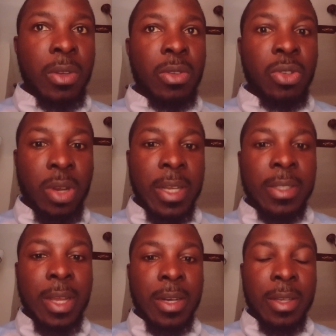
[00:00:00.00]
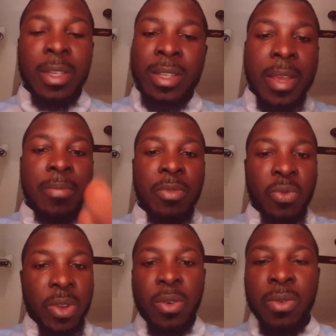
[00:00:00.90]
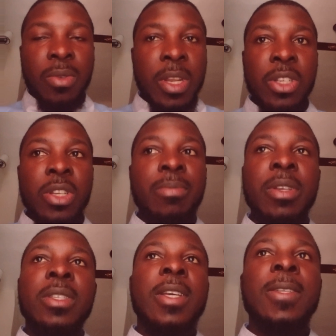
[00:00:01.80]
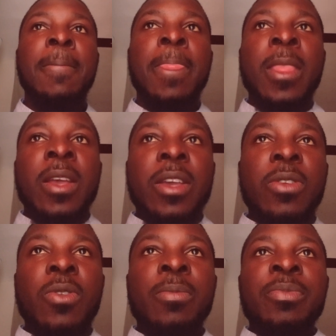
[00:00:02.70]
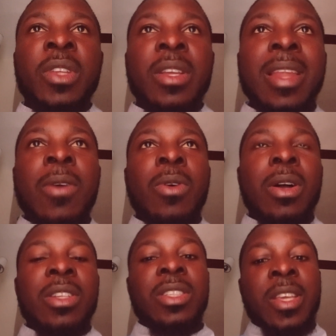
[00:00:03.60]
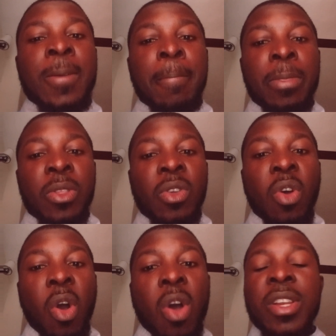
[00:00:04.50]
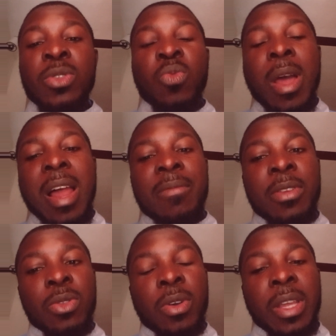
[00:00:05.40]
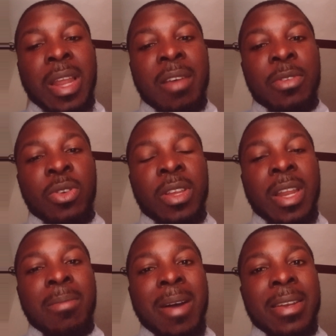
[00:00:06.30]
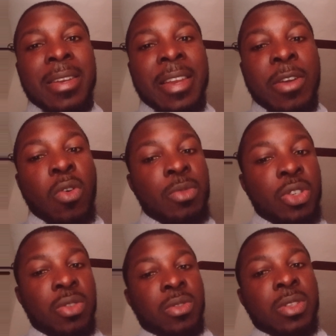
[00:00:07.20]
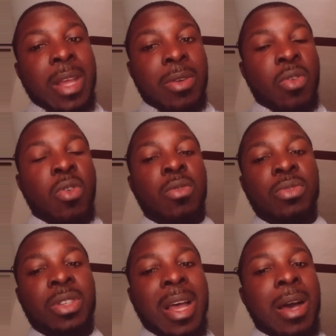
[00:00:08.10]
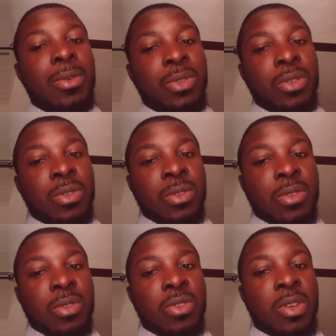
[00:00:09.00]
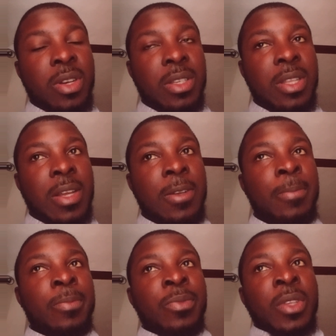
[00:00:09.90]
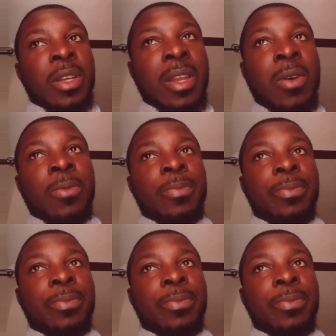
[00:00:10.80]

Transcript: You understand? It's a real legit business. Now see, all this while I've been talking about the commissions that comes out. Do you understand? Now,